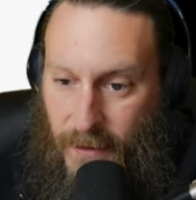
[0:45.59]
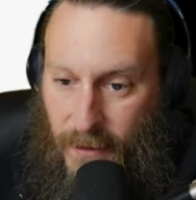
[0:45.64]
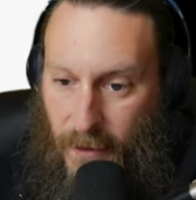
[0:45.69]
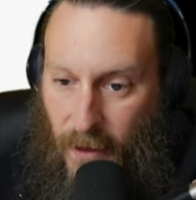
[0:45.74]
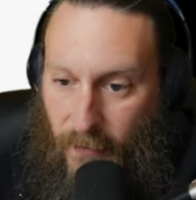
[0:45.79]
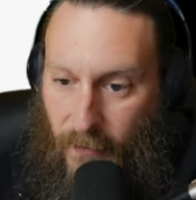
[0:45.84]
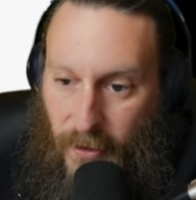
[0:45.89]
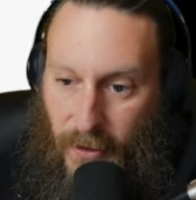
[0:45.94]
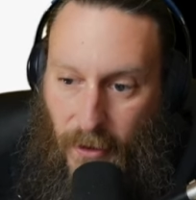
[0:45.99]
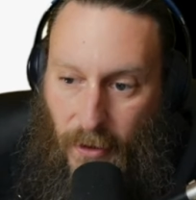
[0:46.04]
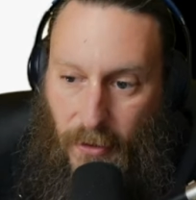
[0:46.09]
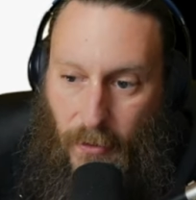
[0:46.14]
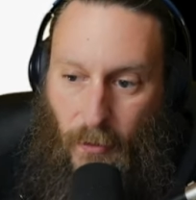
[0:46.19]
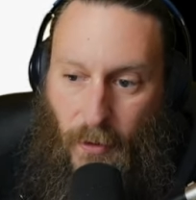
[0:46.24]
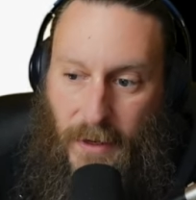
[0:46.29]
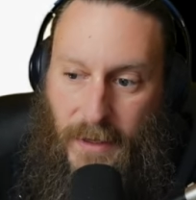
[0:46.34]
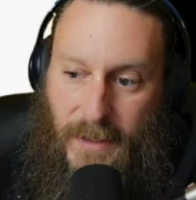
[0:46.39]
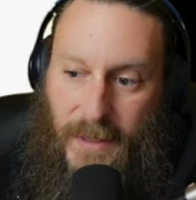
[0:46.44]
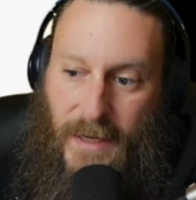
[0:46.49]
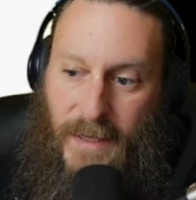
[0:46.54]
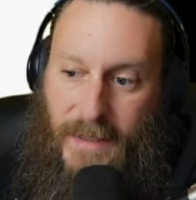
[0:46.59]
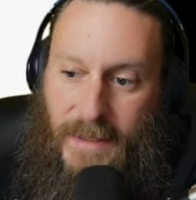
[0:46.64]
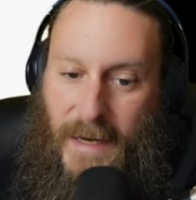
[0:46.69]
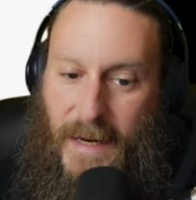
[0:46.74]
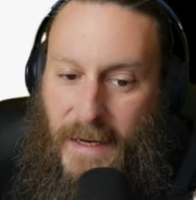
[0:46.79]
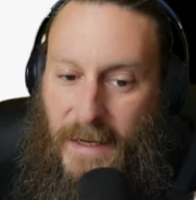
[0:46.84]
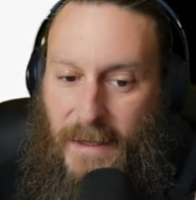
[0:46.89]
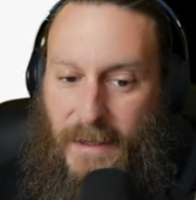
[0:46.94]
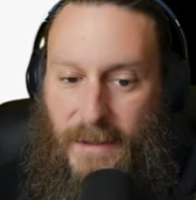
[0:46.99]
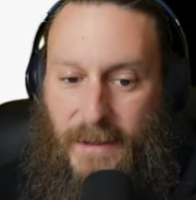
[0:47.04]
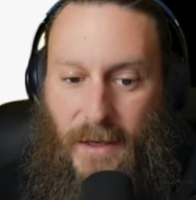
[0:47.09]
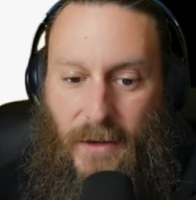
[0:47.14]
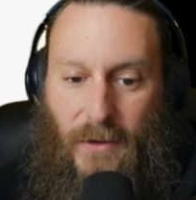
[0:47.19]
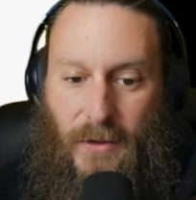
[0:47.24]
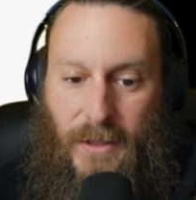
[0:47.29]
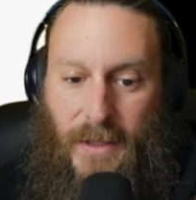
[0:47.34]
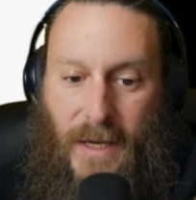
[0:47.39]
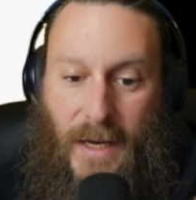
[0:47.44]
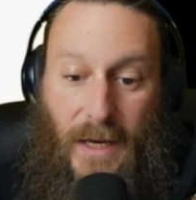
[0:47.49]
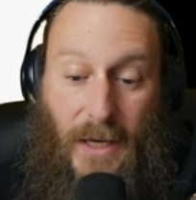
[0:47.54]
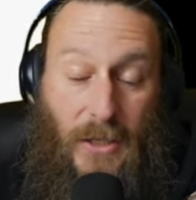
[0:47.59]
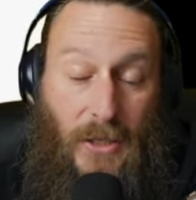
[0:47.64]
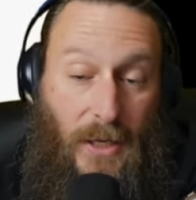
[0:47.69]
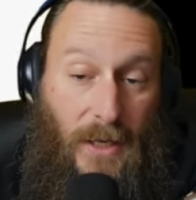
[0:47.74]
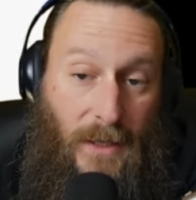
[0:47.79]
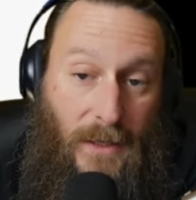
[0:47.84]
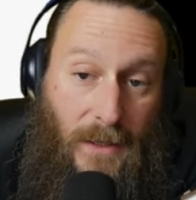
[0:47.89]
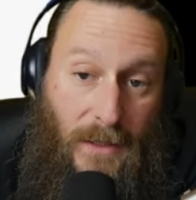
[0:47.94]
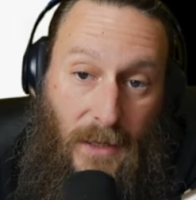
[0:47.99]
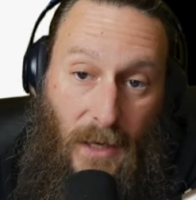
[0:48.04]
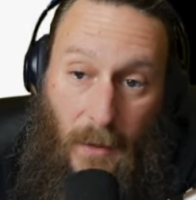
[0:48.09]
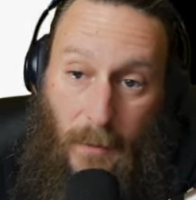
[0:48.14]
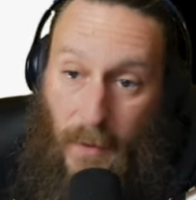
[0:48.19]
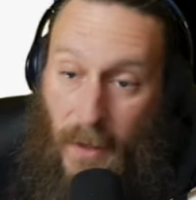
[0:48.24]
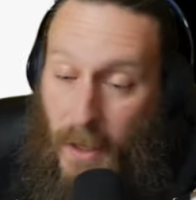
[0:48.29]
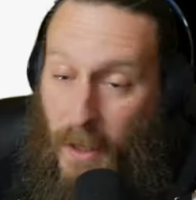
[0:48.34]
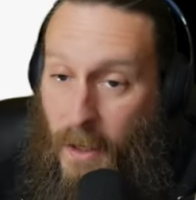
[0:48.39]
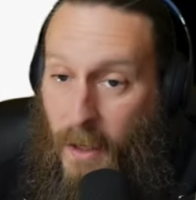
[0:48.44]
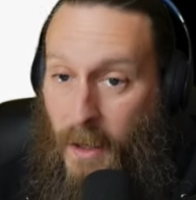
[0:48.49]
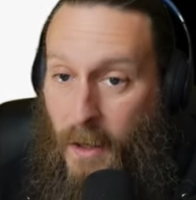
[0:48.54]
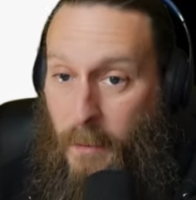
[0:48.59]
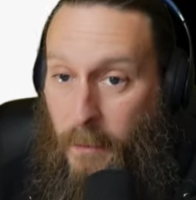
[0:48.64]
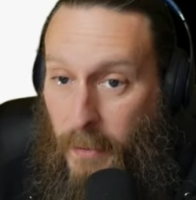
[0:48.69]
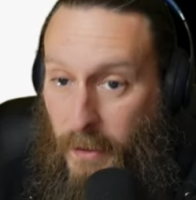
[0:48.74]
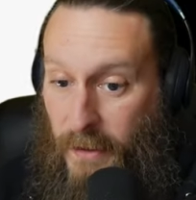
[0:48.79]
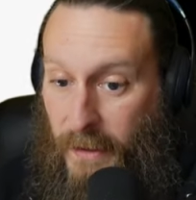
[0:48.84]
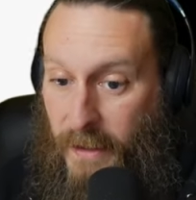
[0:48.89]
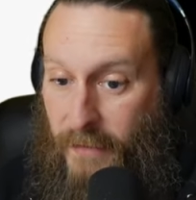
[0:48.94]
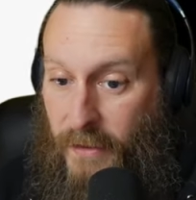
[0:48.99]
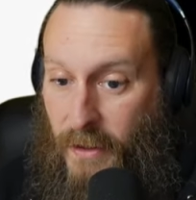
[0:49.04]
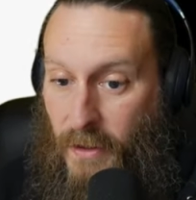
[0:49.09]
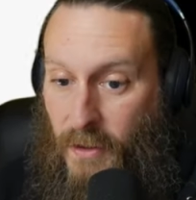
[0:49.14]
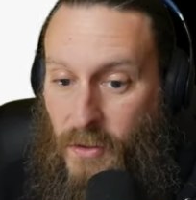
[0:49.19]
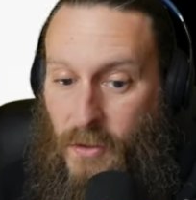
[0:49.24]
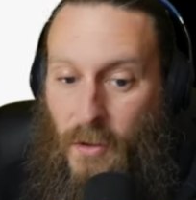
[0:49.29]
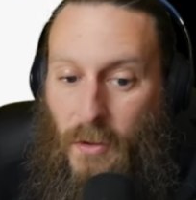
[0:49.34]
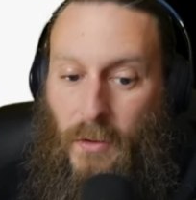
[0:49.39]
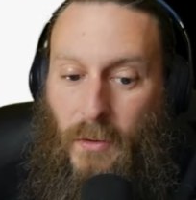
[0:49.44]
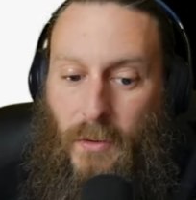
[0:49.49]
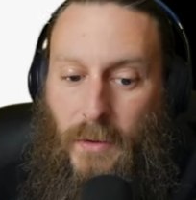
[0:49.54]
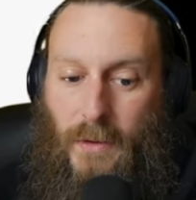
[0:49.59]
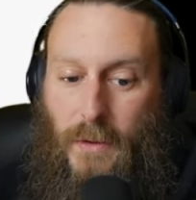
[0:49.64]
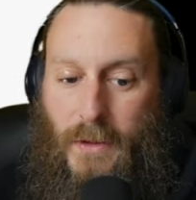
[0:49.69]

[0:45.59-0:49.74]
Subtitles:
governing authorities has taken center stage in some believing circles.